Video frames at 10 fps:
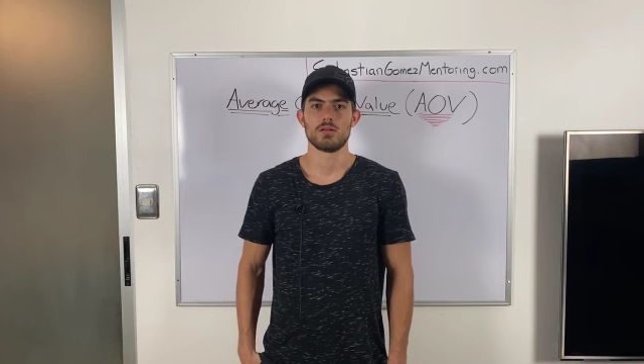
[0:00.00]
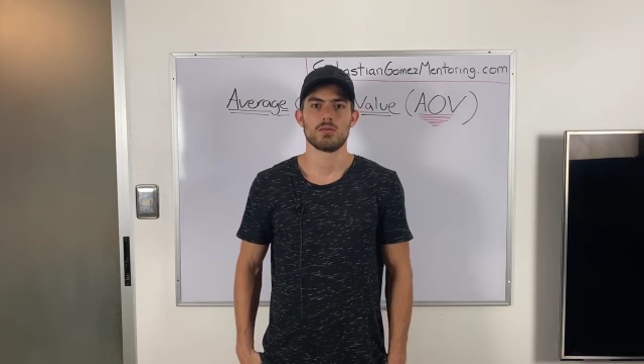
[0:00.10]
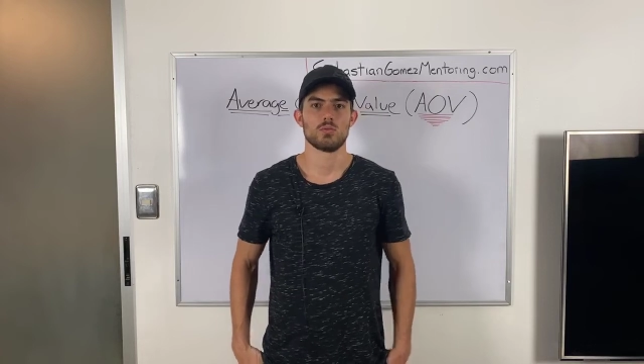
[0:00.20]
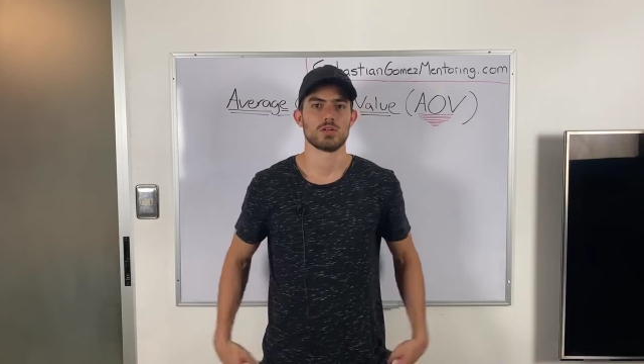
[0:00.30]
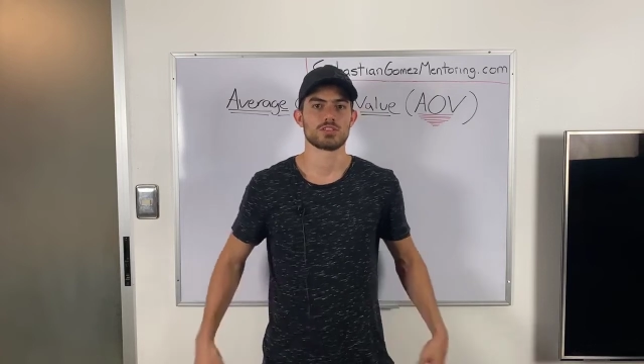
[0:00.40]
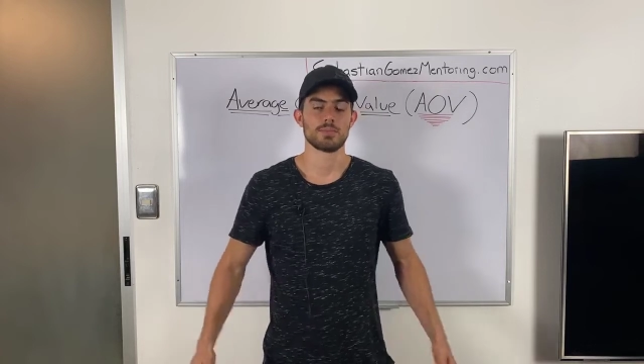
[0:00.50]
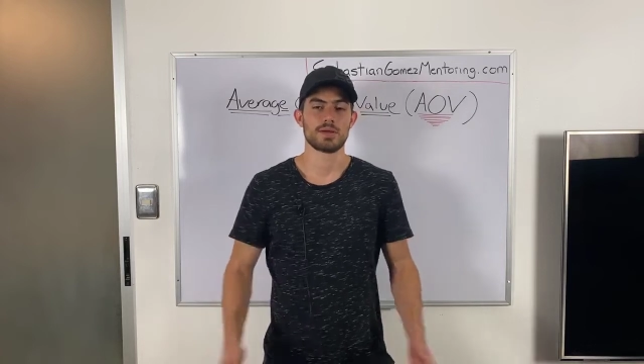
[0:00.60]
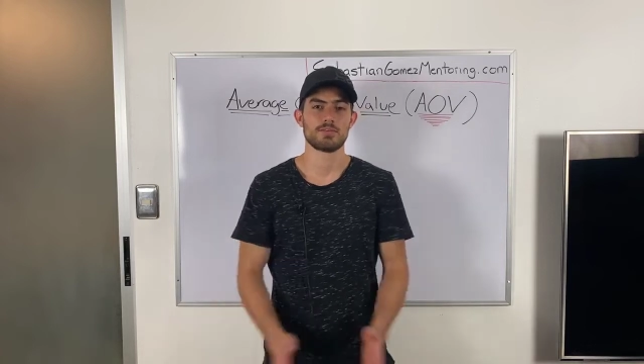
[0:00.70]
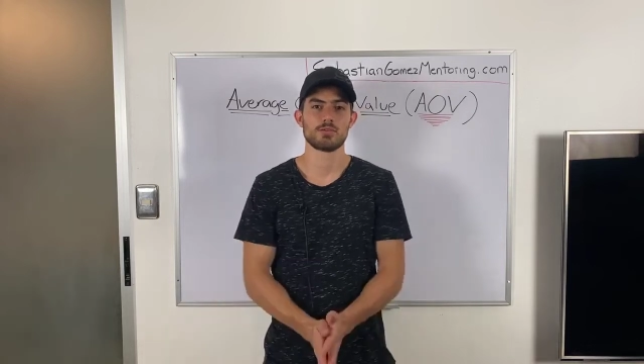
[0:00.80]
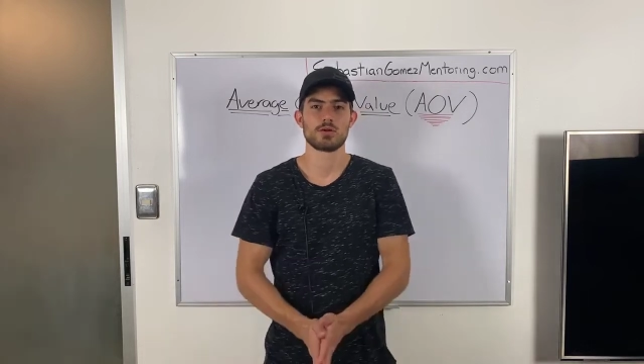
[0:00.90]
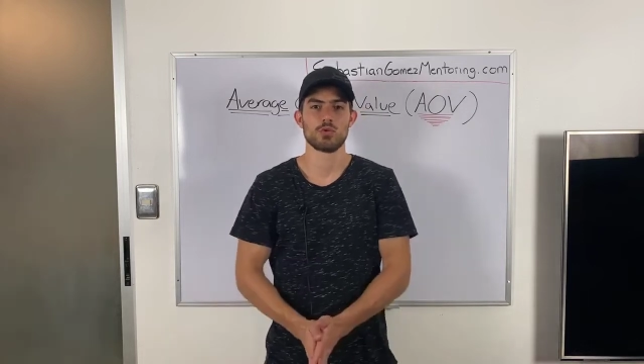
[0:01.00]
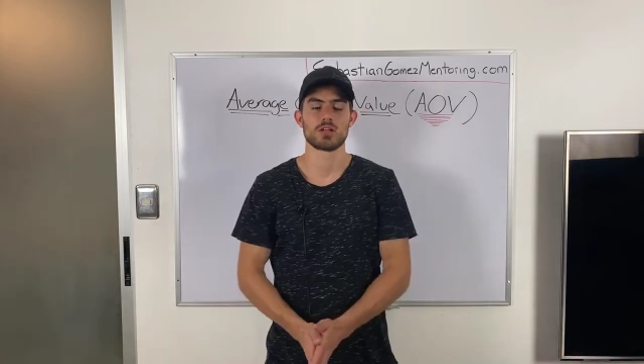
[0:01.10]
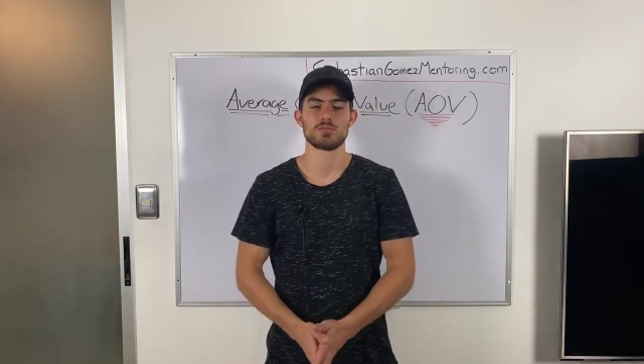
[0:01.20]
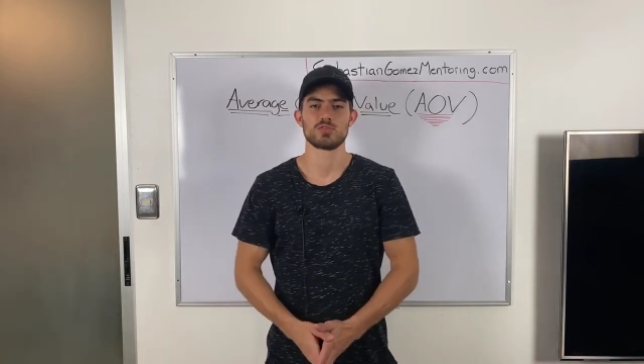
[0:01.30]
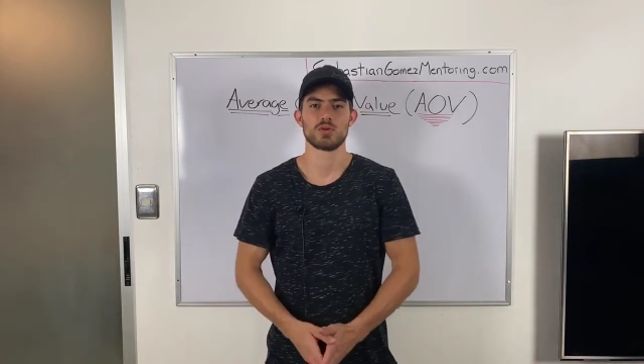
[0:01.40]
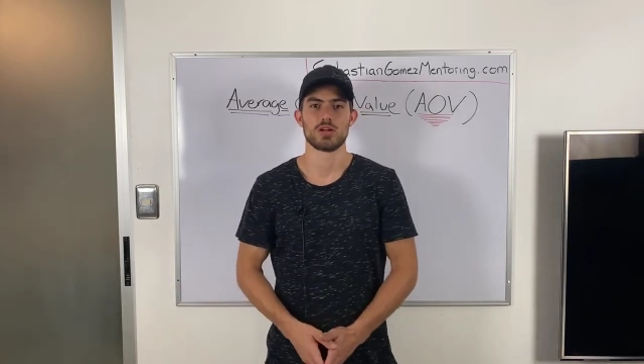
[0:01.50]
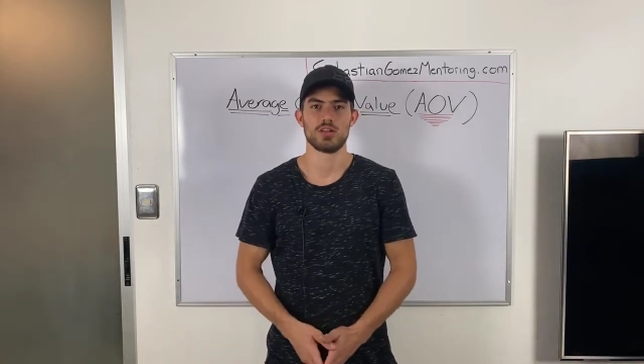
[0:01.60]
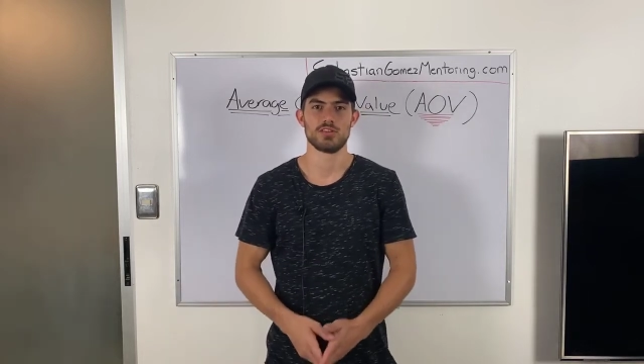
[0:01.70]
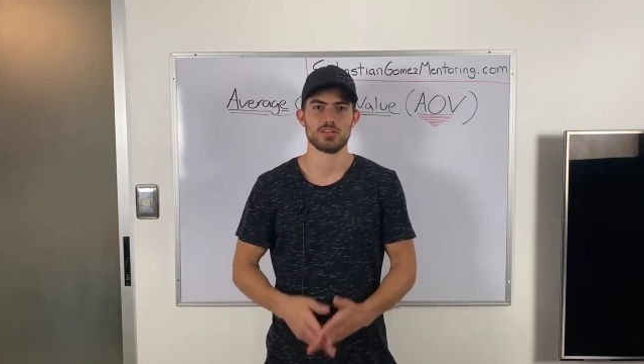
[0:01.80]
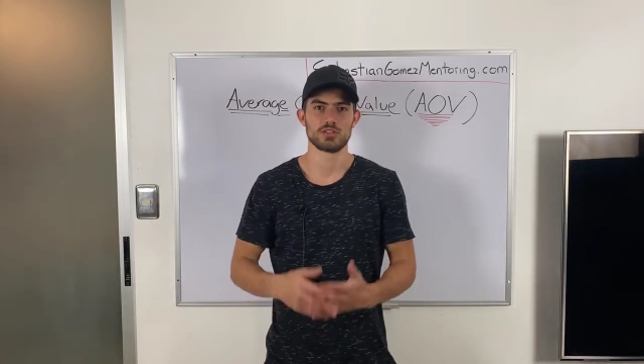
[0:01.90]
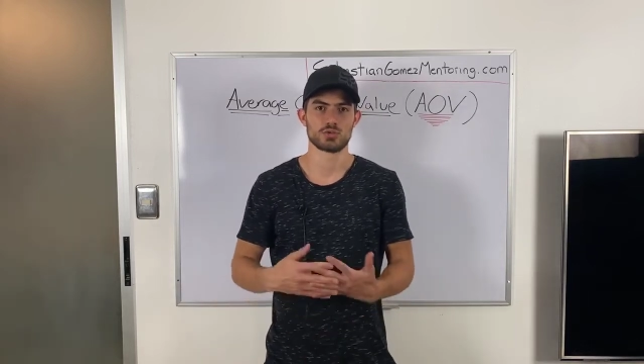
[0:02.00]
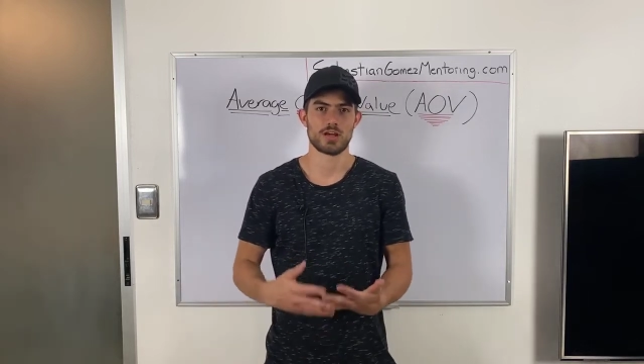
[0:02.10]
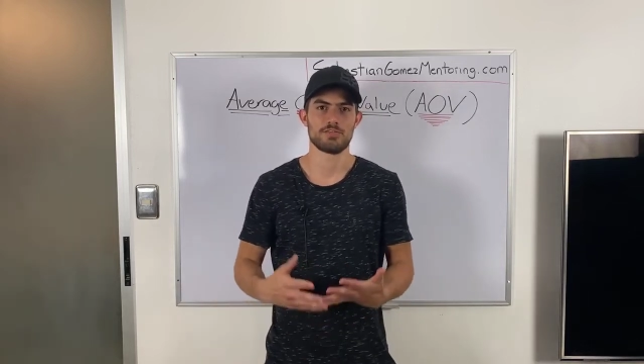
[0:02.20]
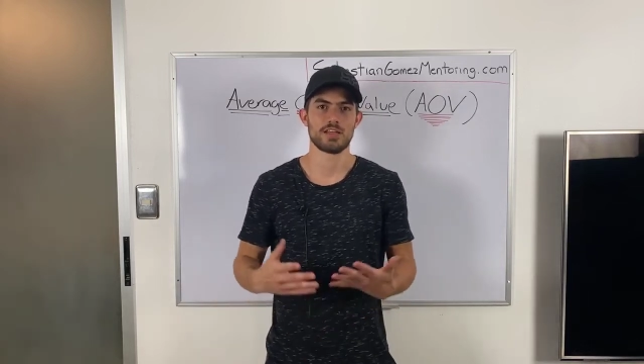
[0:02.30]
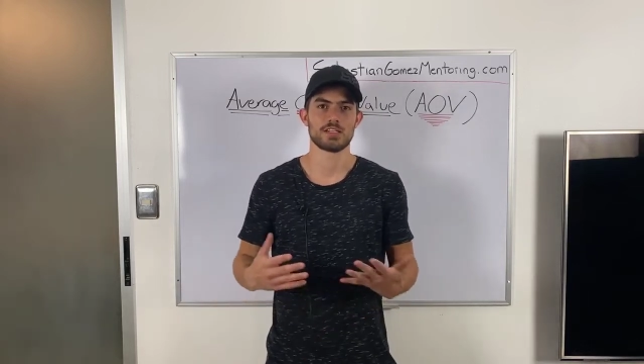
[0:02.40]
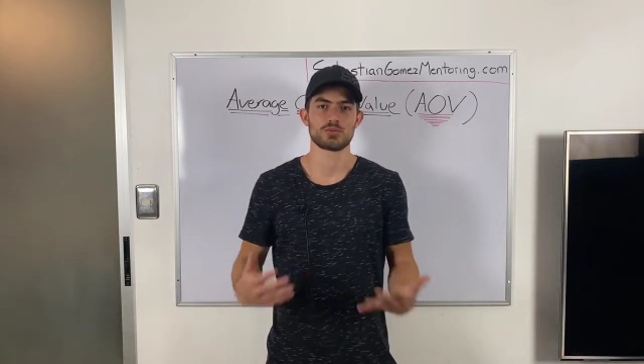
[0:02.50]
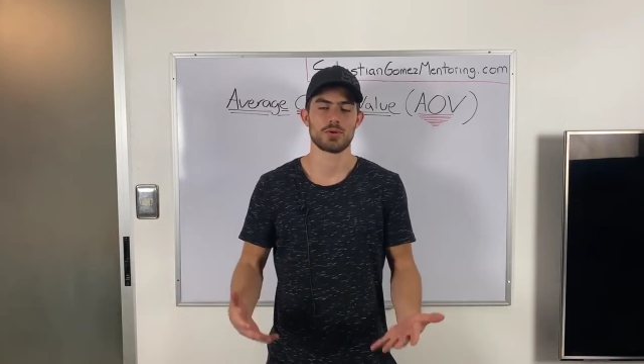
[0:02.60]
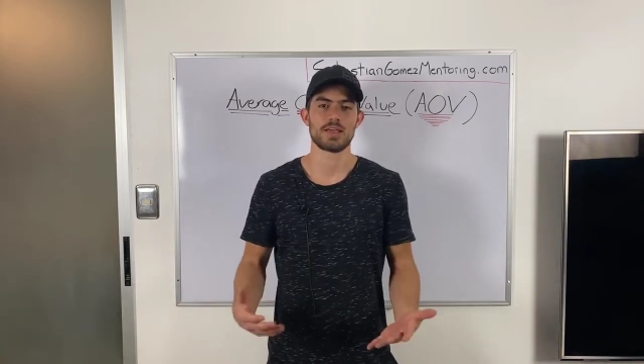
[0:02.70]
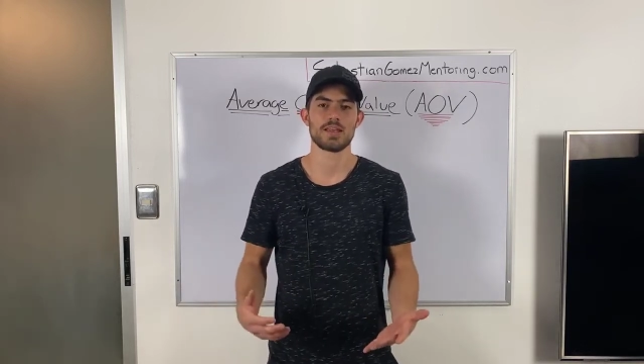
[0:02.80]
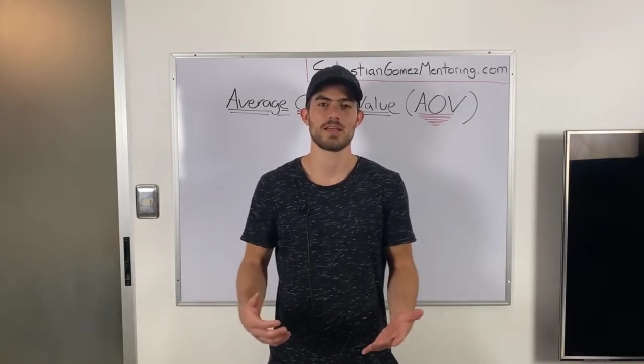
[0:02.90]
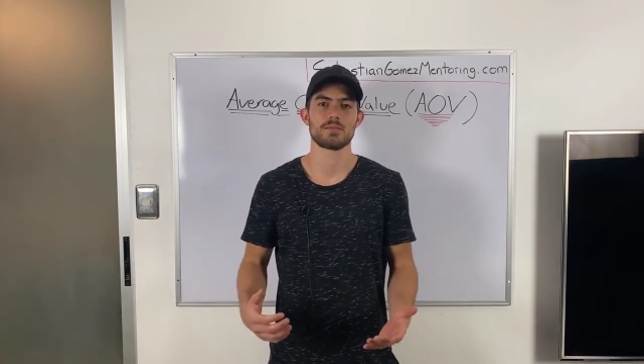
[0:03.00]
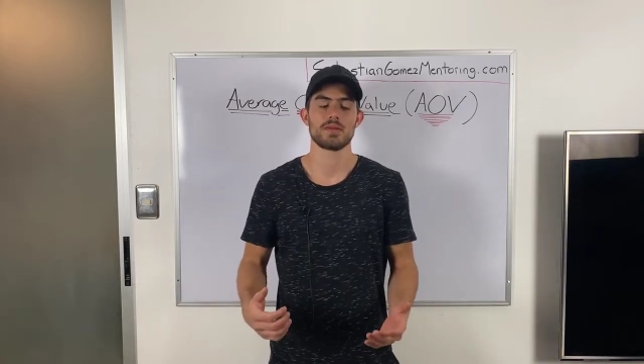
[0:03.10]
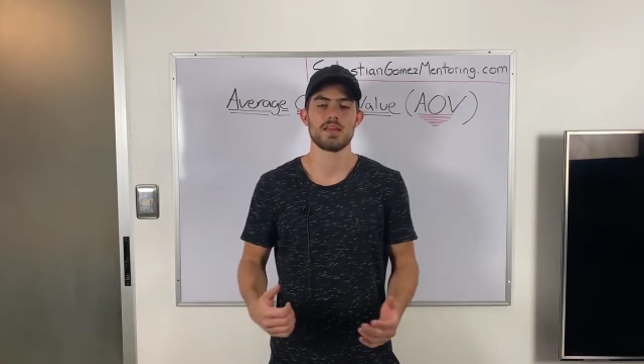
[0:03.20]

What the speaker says: What's up, everyone? Welcome to another traffic training.